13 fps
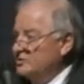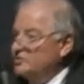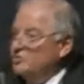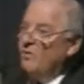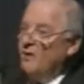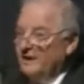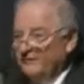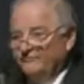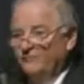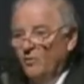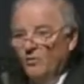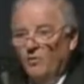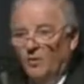
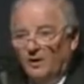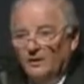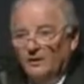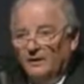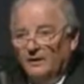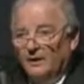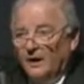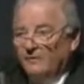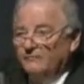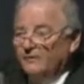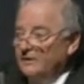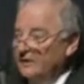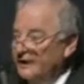24
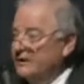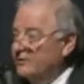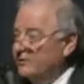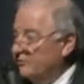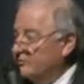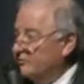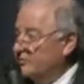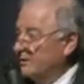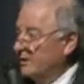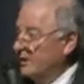of the leaders